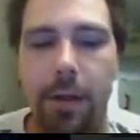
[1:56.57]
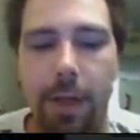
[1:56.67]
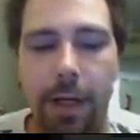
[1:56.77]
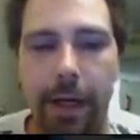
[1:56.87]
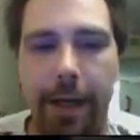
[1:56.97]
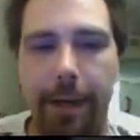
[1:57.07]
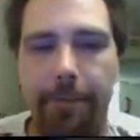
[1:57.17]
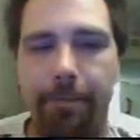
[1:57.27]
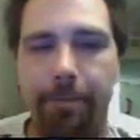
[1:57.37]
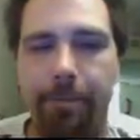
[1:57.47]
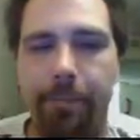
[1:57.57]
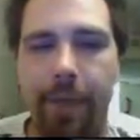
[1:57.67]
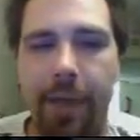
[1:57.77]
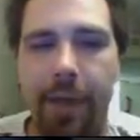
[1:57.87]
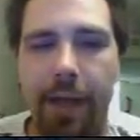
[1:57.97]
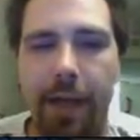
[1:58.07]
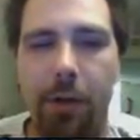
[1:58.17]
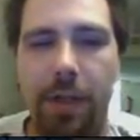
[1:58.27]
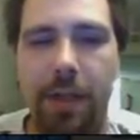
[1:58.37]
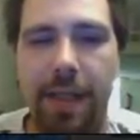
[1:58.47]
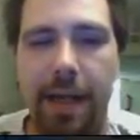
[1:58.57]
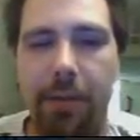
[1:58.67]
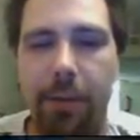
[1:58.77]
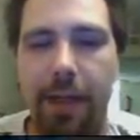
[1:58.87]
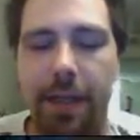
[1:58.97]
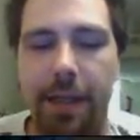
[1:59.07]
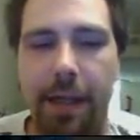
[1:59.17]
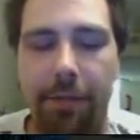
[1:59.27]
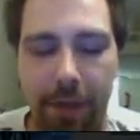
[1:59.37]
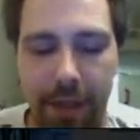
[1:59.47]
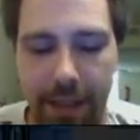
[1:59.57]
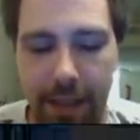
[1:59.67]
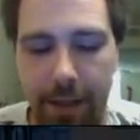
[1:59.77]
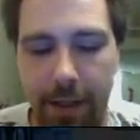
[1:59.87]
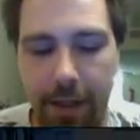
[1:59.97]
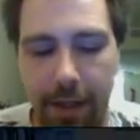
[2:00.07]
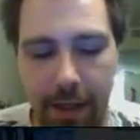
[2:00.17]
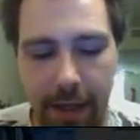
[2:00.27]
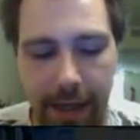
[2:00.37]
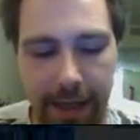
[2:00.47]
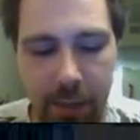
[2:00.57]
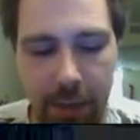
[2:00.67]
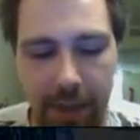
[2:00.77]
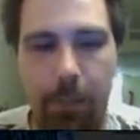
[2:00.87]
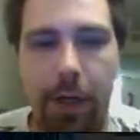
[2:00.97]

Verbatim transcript: But uh, I don't know exactly what I need left for this either. I guess we could check our